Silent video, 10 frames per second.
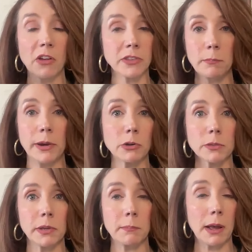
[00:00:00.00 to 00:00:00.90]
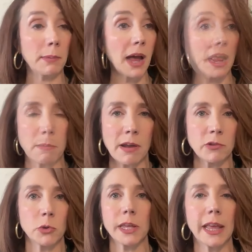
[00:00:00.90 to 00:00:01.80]
felt embarrassment in my body. I'm never
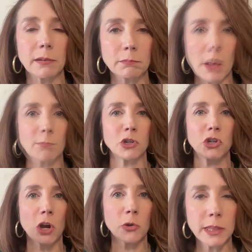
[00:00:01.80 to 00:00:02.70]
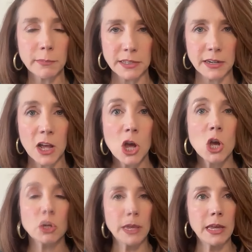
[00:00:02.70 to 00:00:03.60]
doing it again. I'm shuttering the business.
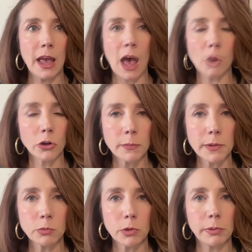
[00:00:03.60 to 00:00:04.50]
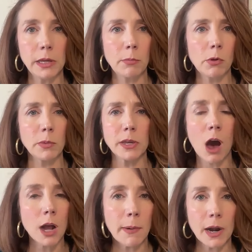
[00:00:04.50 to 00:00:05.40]
We have arguments with people and we
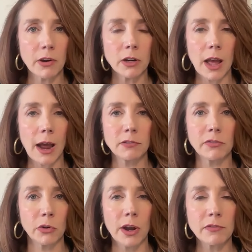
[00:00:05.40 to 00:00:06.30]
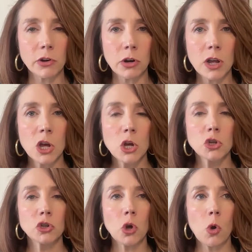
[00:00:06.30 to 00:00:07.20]
cut them out of our lives forever.
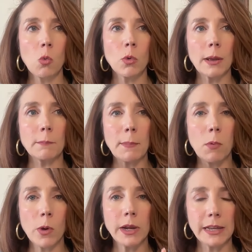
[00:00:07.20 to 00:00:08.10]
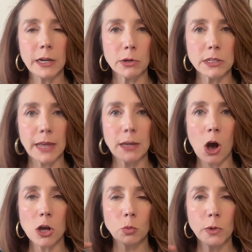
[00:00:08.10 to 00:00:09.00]
So, what I, my point here is like,
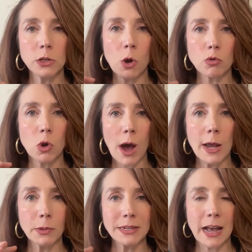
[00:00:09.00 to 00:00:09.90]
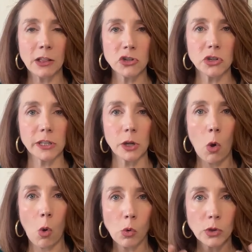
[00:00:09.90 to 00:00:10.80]
because we don't know how to intelligently
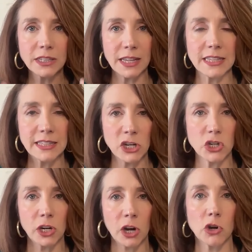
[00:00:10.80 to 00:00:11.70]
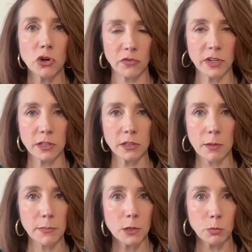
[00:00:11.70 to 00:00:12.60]
hold sensation in our nervous
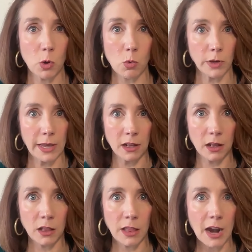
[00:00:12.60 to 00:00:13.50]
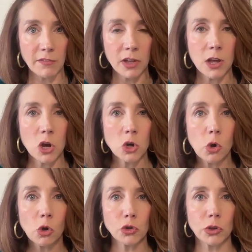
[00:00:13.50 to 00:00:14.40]
system, because we don't get a lot of
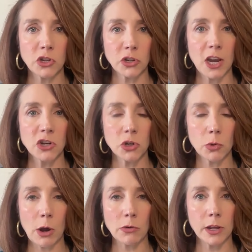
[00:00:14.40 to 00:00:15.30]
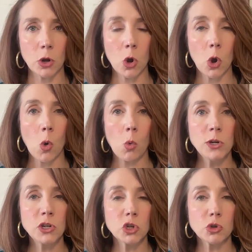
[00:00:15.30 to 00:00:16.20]
cultural education around it. We
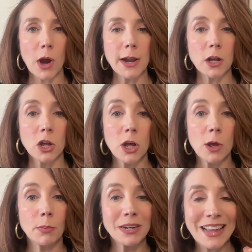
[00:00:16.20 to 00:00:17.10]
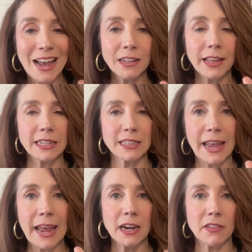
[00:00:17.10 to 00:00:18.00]
just try to pretend like it's the
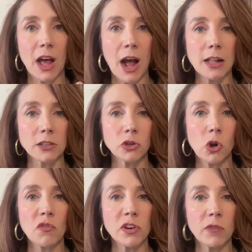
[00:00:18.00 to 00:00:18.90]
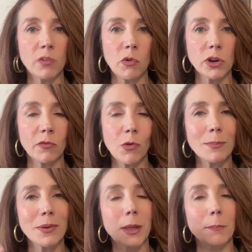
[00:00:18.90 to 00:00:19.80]
hand on the hot stove and avoid, avoid,
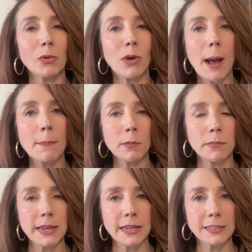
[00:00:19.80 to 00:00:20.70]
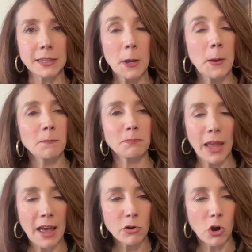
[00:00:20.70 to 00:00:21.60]
But the problem is,
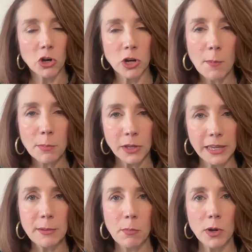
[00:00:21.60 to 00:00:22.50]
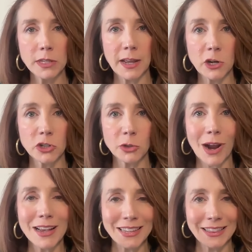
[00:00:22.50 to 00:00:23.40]
and there are a couple key points of energy
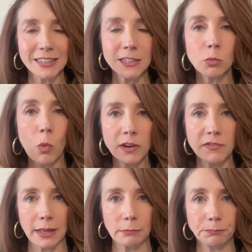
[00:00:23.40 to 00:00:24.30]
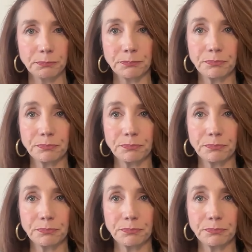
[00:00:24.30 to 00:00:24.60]
rising, this is one of them,